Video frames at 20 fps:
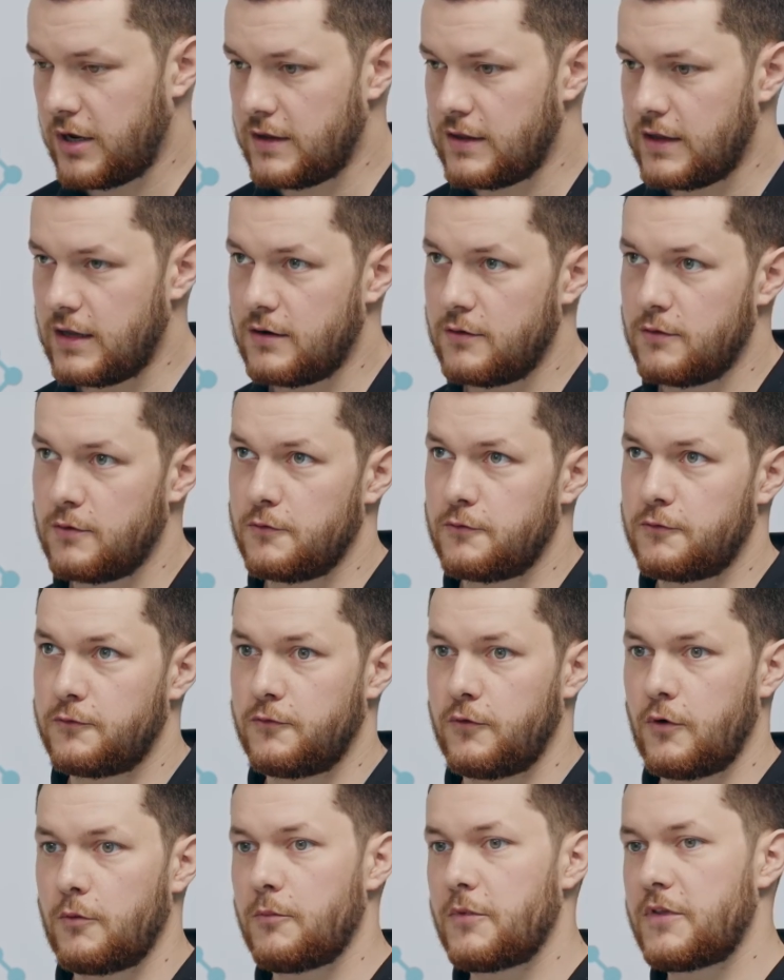And then
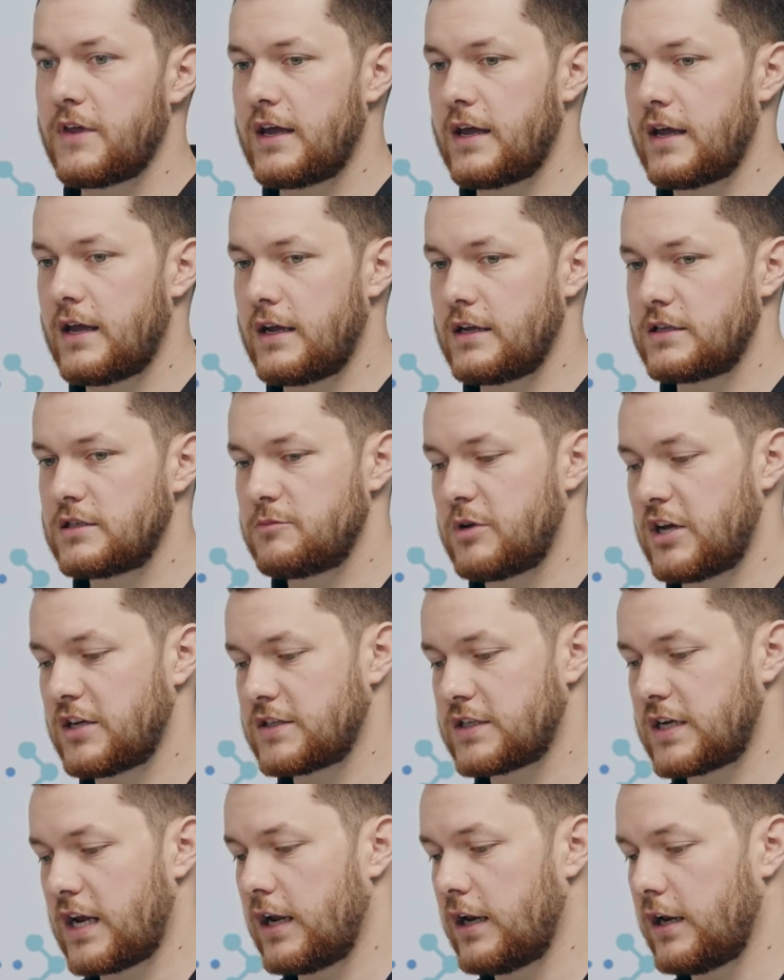from there, it's about
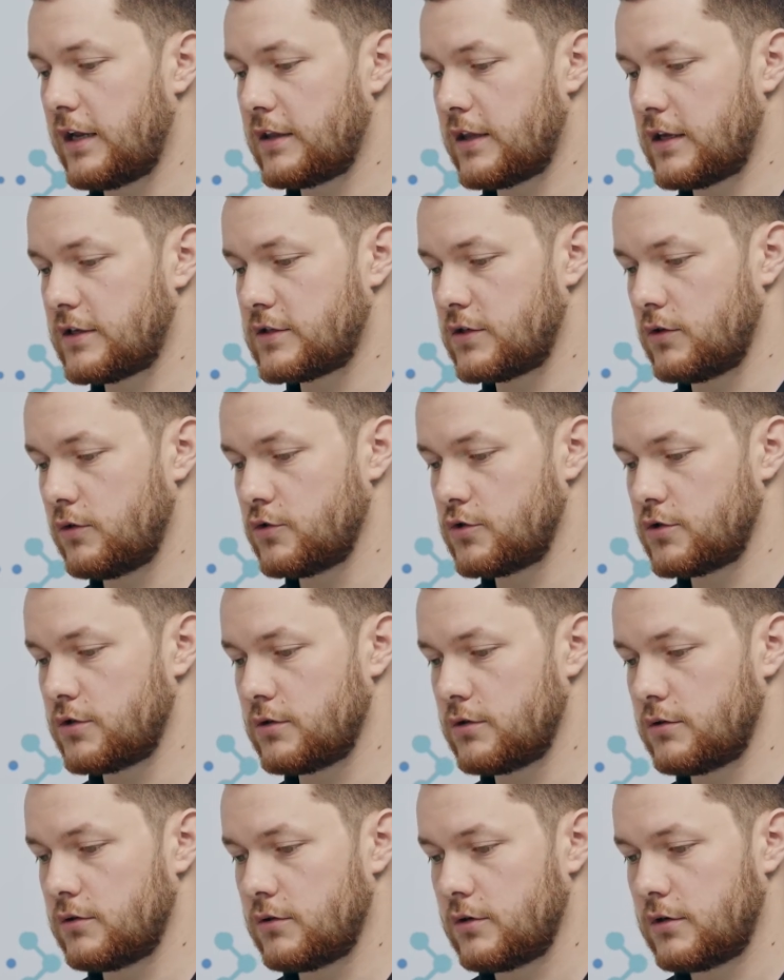scaling that
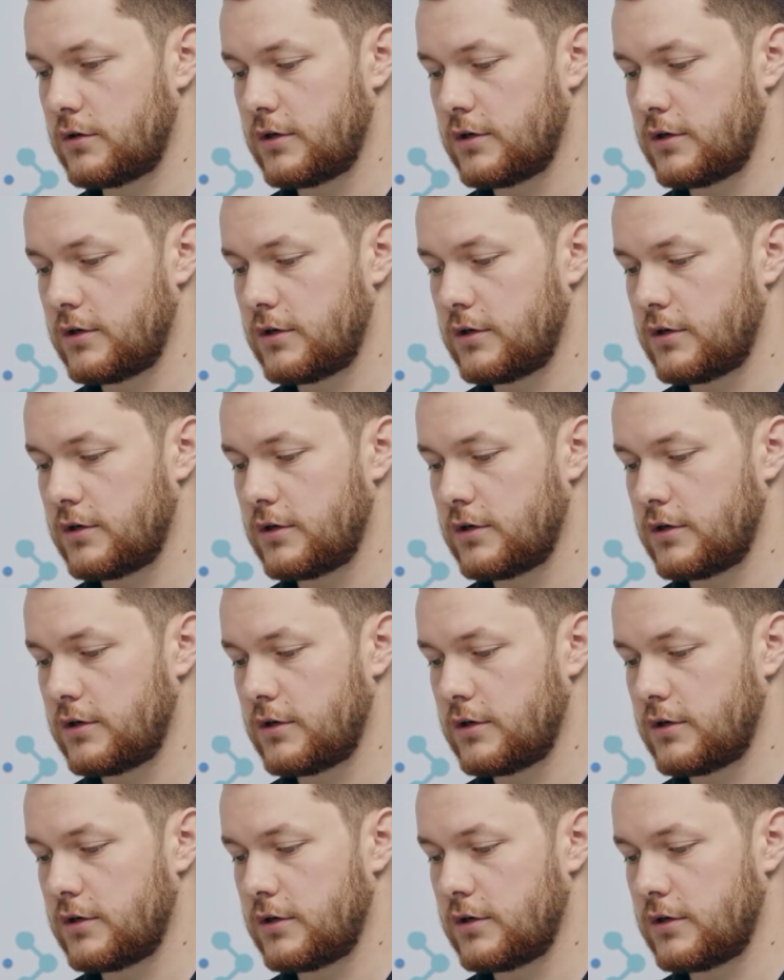solution,